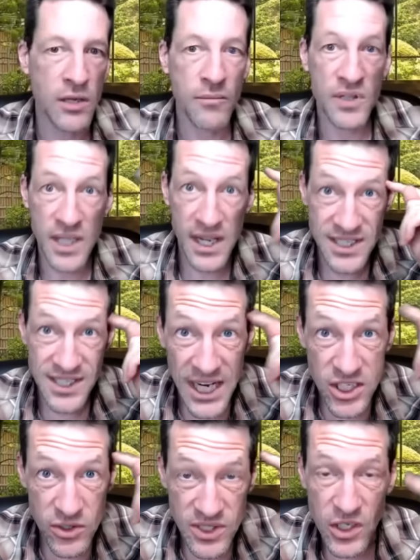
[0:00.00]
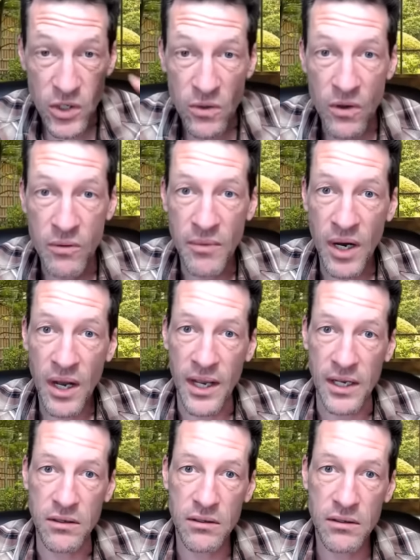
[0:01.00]
But that statue is in your own
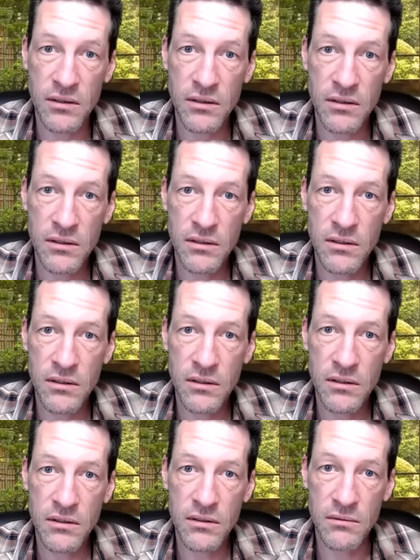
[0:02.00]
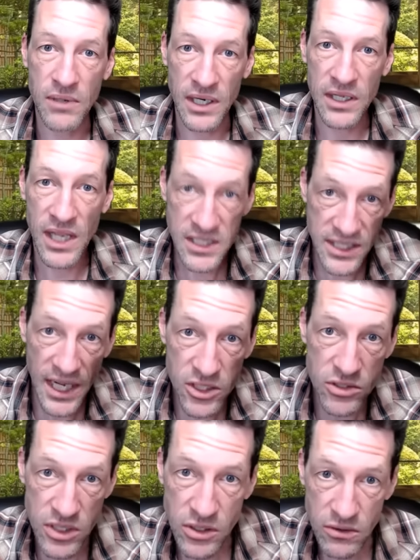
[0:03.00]
mind, right? That statue
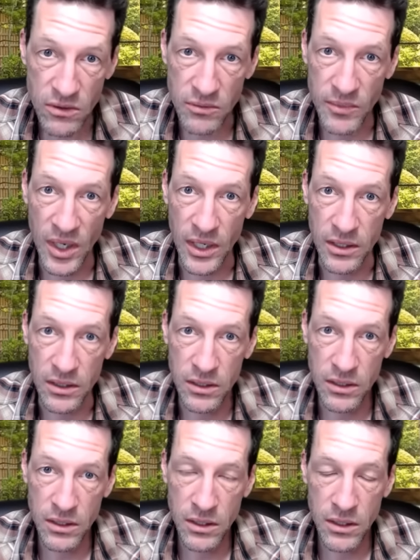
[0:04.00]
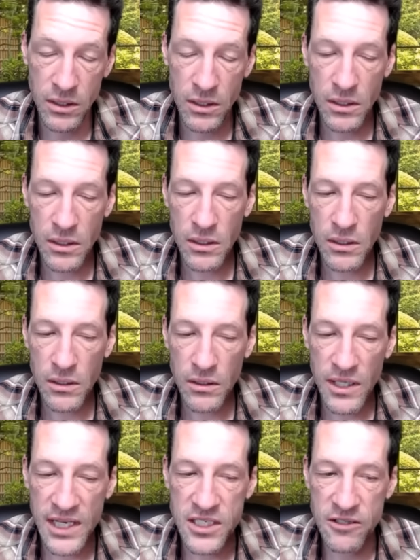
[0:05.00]
is in your own mind. Mm-hmm.
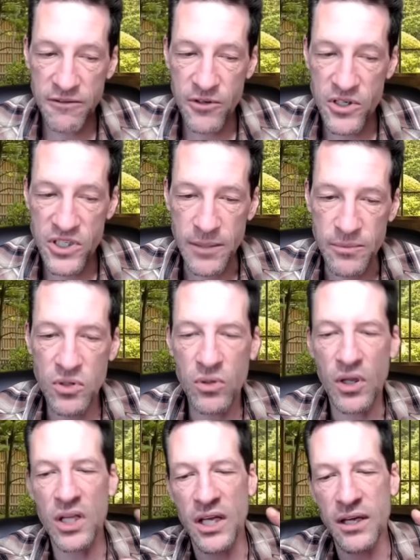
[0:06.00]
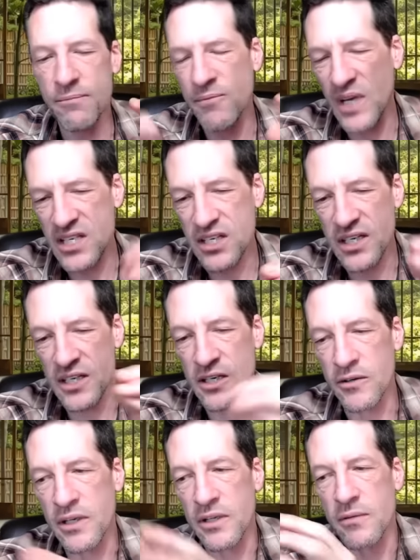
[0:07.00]
That's the first step. So basically, you
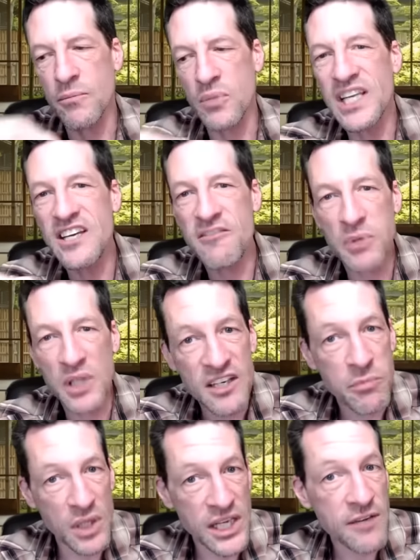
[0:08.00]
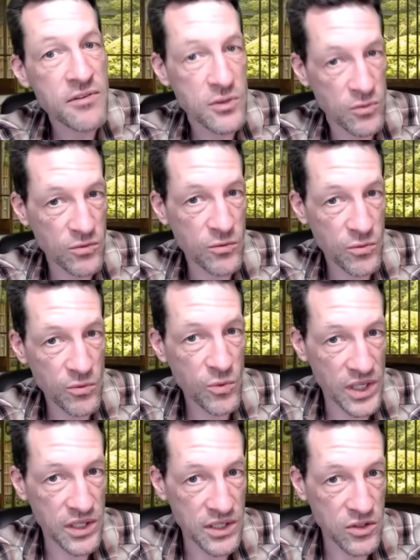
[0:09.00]
know, believe, believe, believe is
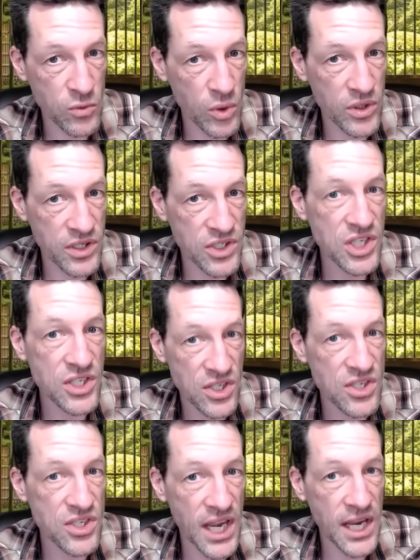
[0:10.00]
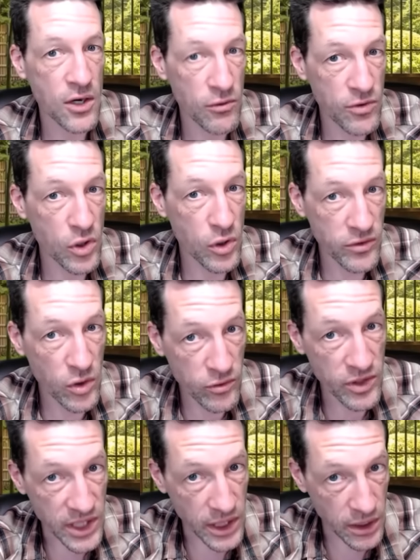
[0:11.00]
what is quoted Jesus saying over and over and
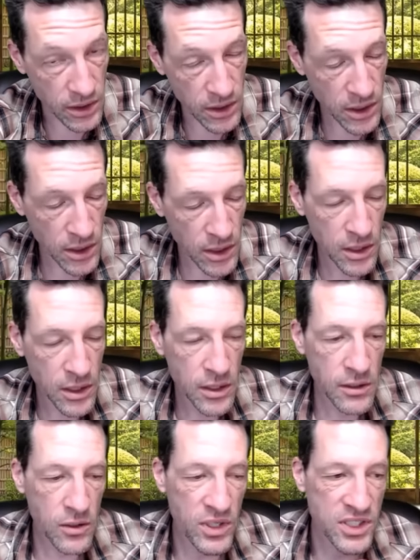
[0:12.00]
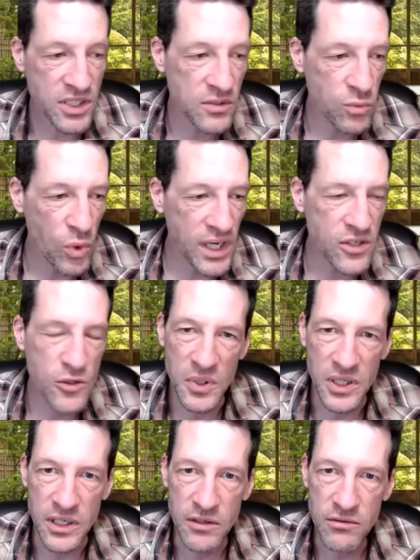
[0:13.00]
over again. The question is what to
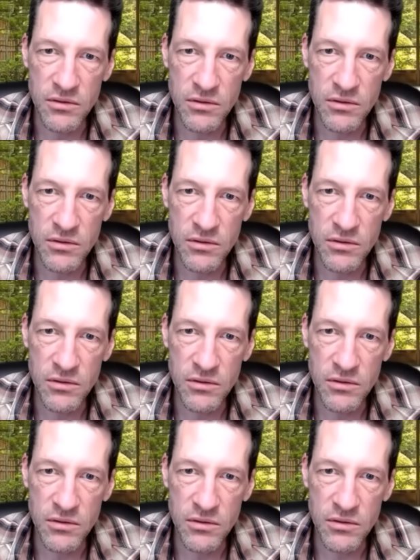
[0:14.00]
believe.